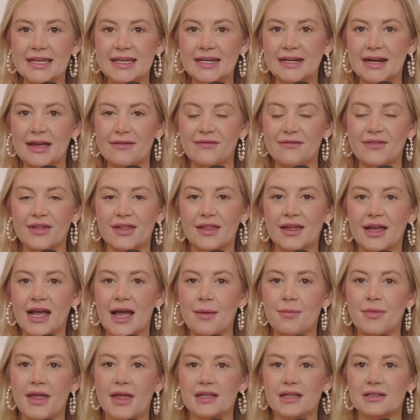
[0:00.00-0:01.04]
and I feel like I'm
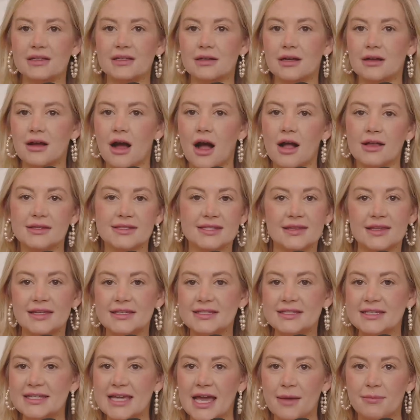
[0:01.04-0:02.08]
like constantly
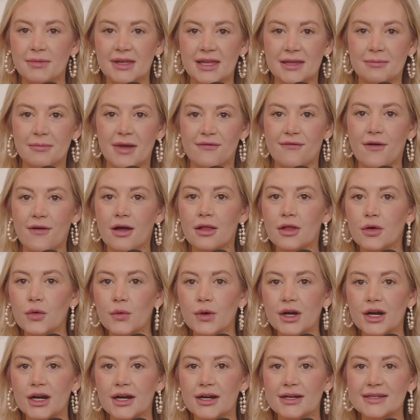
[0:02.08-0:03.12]
DMing my
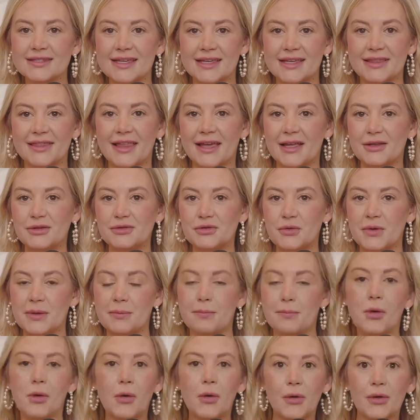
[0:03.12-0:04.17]
followers and like doing
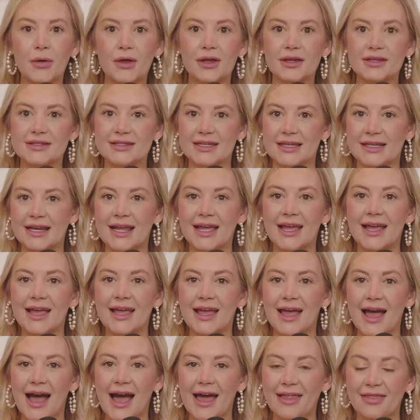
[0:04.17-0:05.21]
polls, and
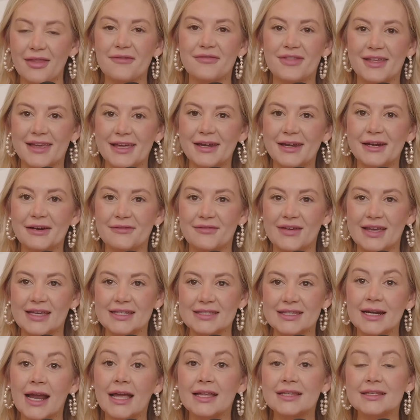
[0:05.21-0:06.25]
I love the interface.
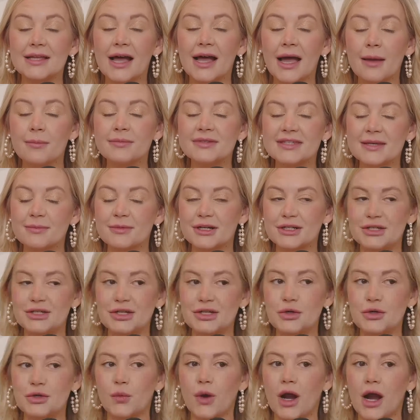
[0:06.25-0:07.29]
And I'm similar to
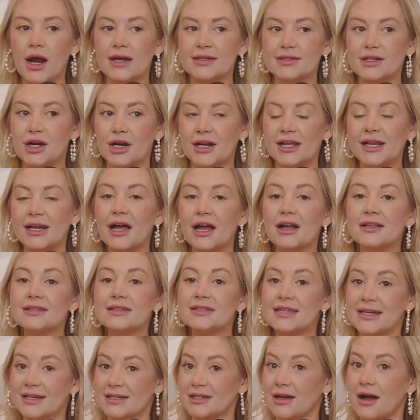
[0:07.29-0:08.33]
you where I started it on
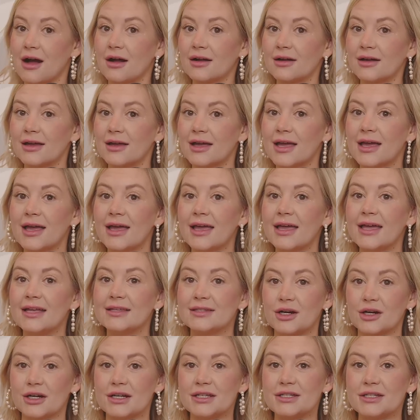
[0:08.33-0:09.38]
TikTok. It
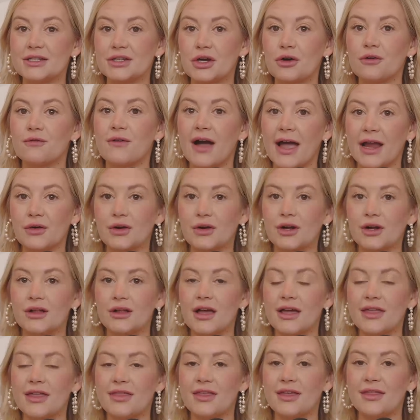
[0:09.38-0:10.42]
started to go viral,
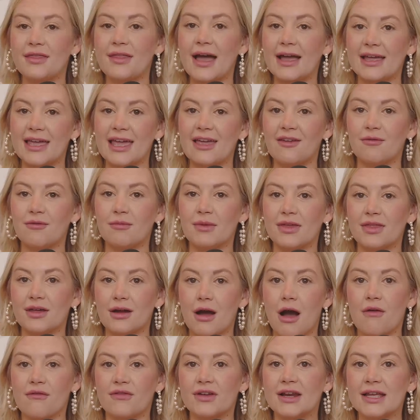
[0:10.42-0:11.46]
and then that gave me the
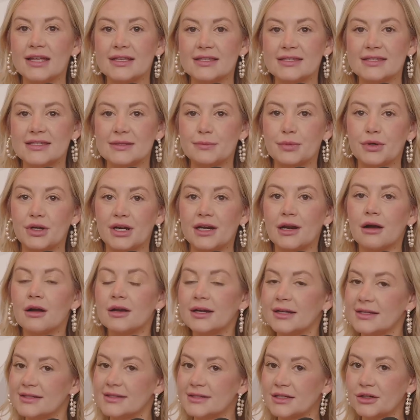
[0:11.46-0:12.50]
confidence to put it on
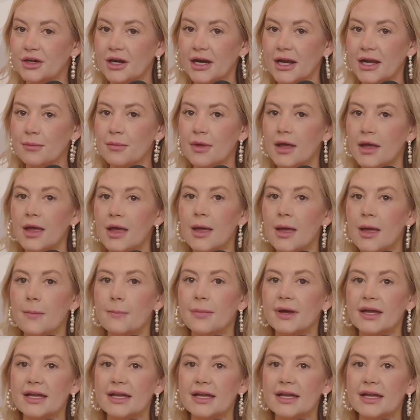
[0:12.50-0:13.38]
Instagram. But